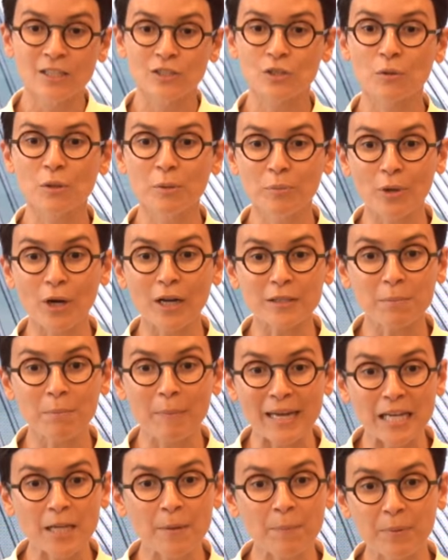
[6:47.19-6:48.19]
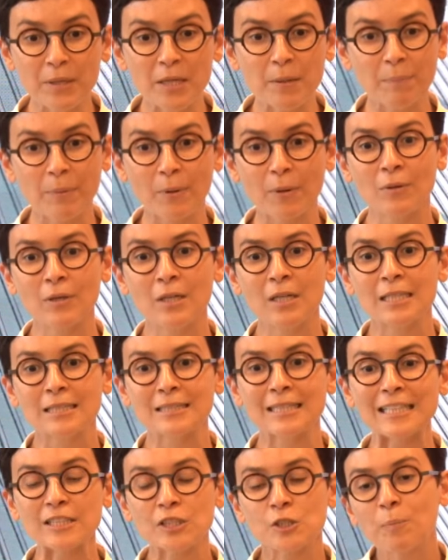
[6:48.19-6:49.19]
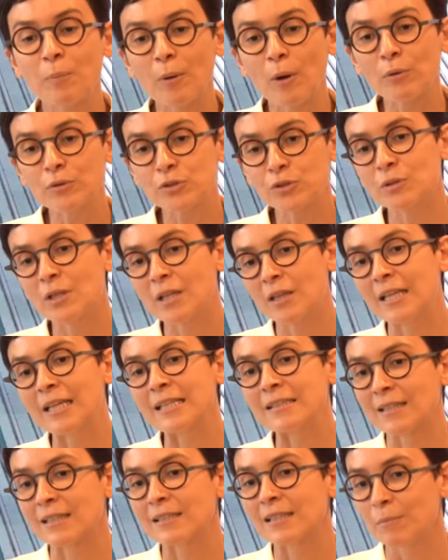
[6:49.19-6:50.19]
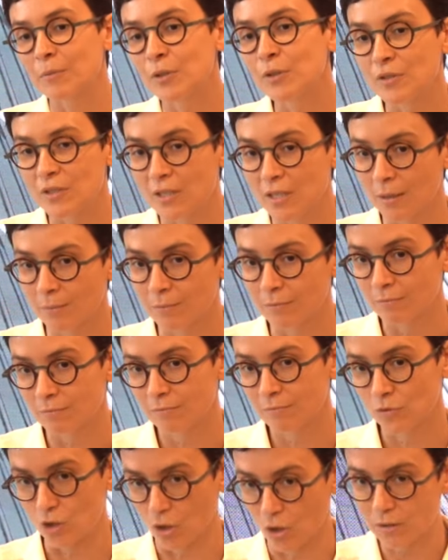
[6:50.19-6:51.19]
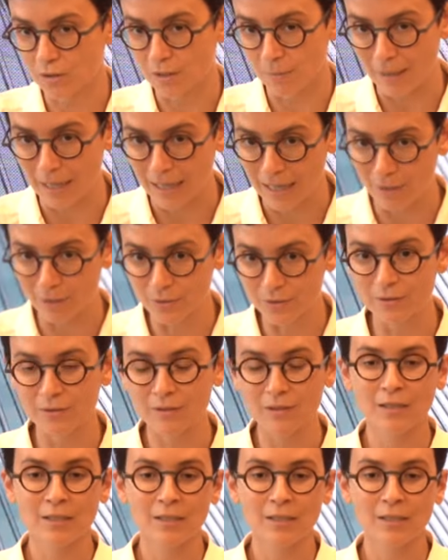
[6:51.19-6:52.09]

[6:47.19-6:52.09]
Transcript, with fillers: So we brought many people that spoke to the things that the museum talked about,